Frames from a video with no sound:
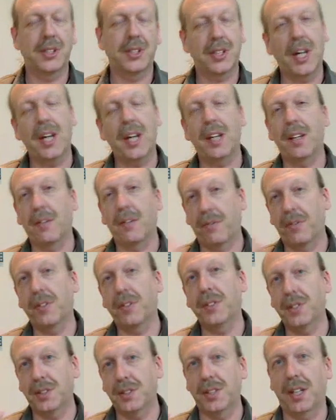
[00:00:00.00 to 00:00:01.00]
Which is kind of the
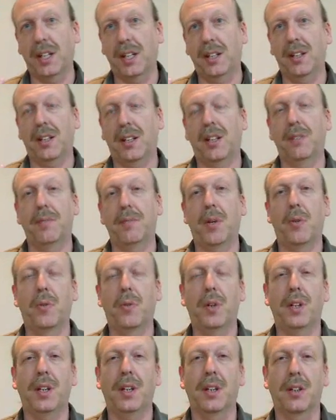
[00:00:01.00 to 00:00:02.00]
first thing that can
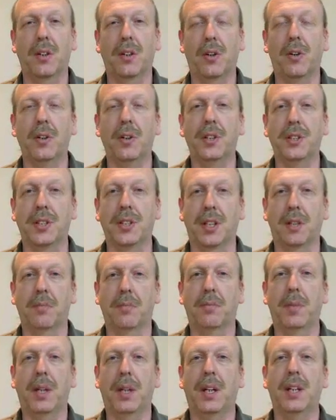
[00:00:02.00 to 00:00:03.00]
be really
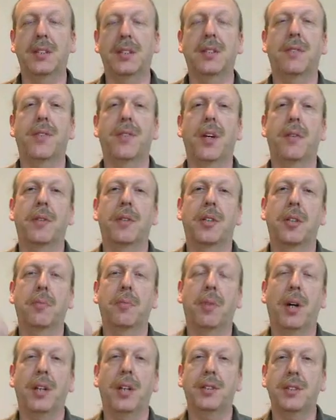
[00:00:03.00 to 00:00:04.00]
encouraging, because if they were
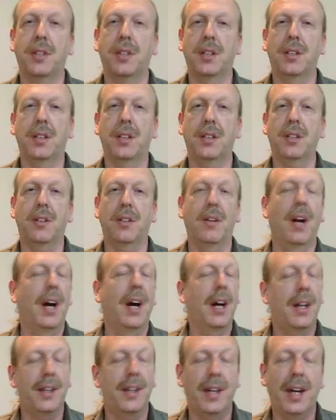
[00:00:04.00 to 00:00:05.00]
deposited in
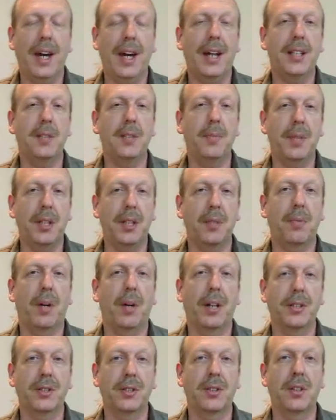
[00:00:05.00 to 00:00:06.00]
you, they had to be
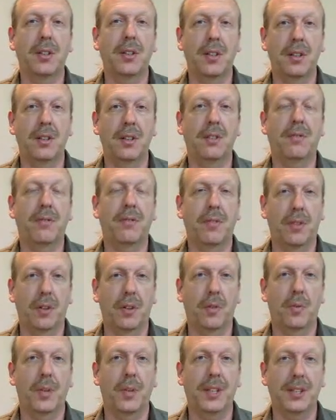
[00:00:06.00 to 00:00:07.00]
deposited in you
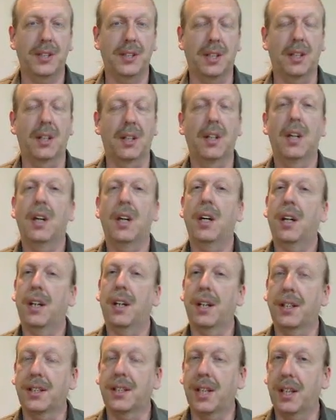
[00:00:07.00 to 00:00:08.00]
for a reason.
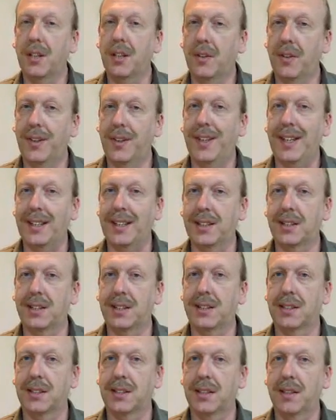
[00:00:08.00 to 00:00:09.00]
And I tell you
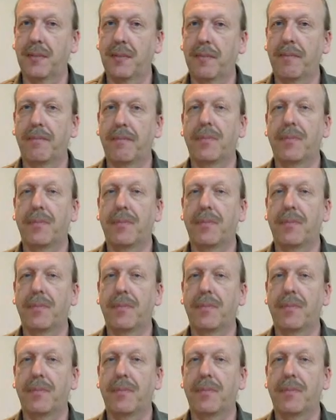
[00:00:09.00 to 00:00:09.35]
this,